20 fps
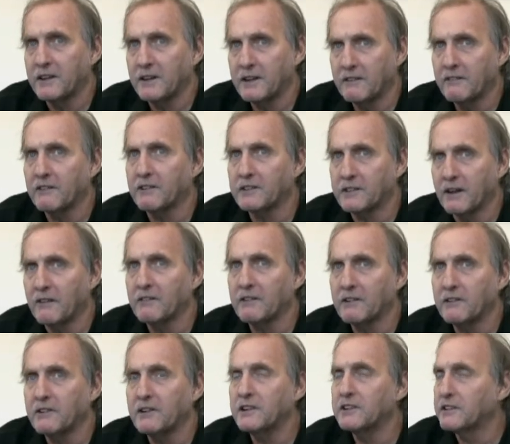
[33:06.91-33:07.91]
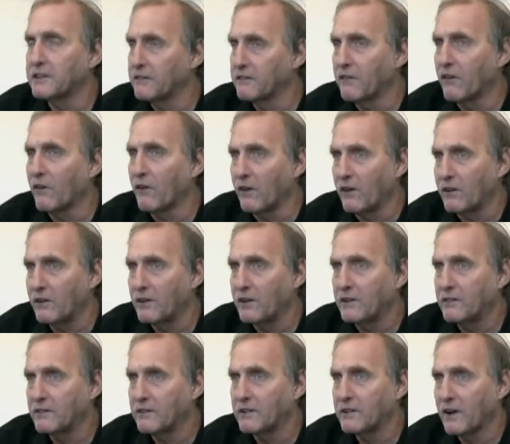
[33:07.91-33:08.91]
If there's somebody who needs it more,
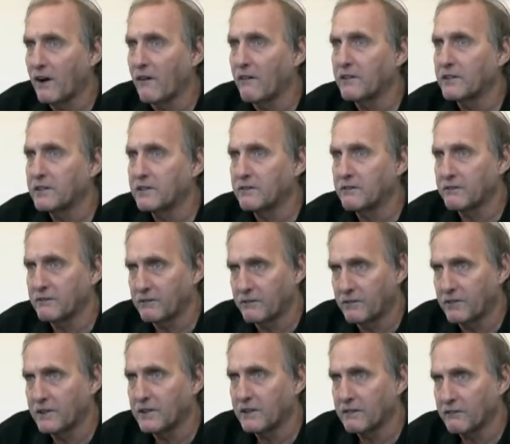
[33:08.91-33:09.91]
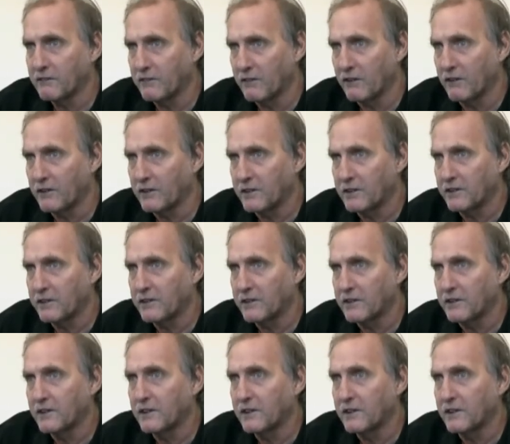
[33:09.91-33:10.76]
just always put them first.